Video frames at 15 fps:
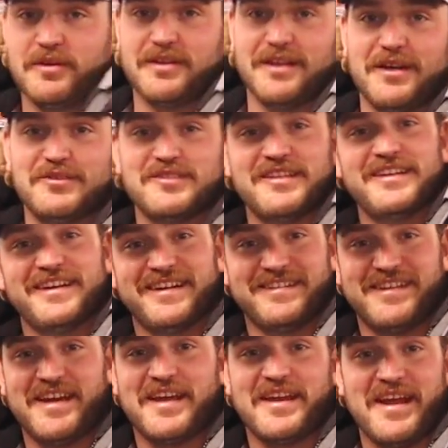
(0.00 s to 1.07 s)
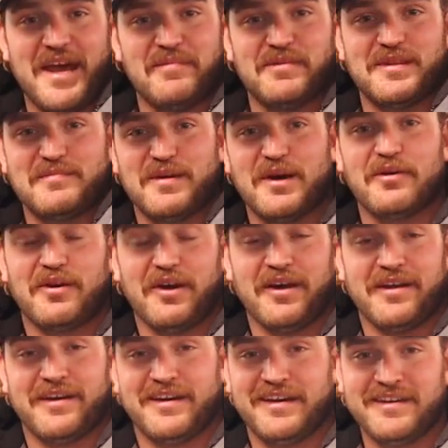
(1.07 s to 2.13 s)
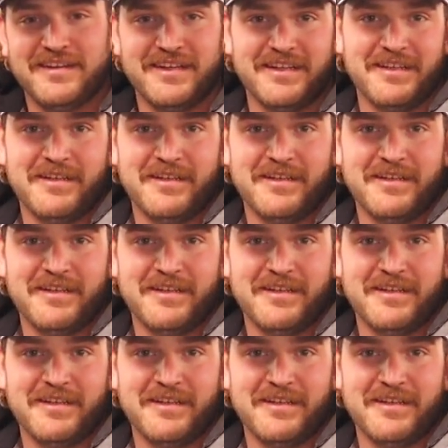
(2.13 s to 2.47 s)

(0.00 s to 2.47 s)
close it, and take a nap in the boat on a